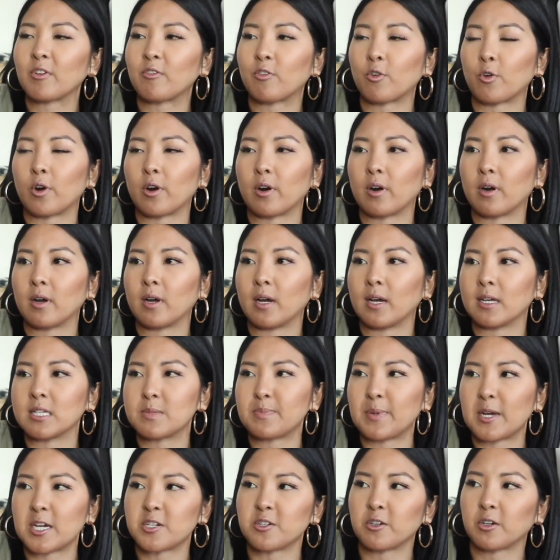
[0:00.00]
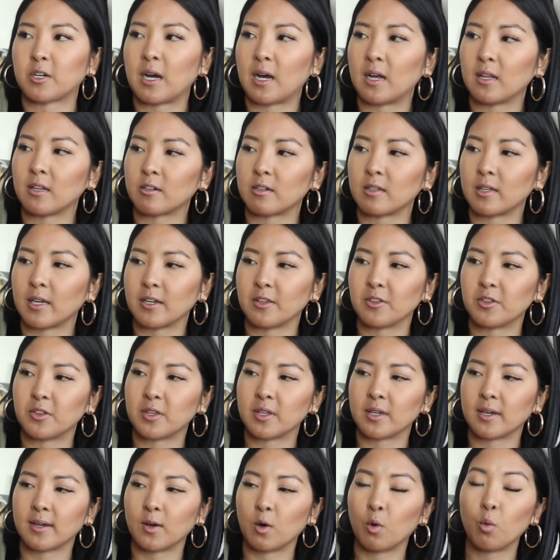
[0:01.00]
for a special color like
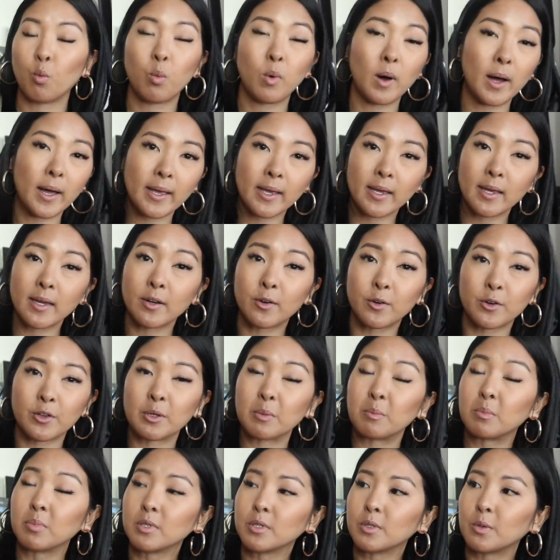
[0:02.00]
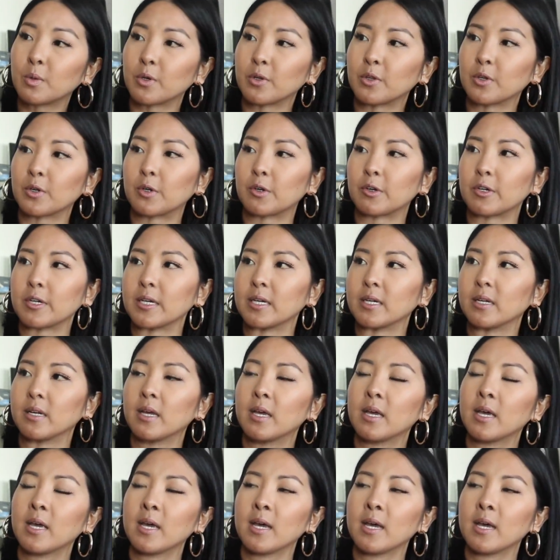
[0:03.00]
the white or the blue or the green.